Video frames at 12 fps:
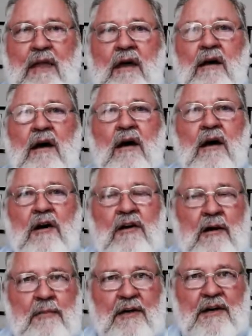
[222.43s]
Our
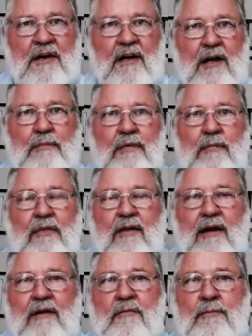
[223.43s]
company can help you with
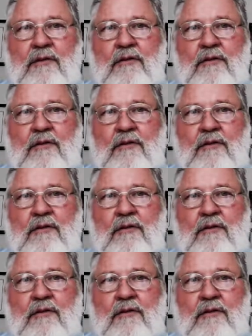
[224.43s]
that. Please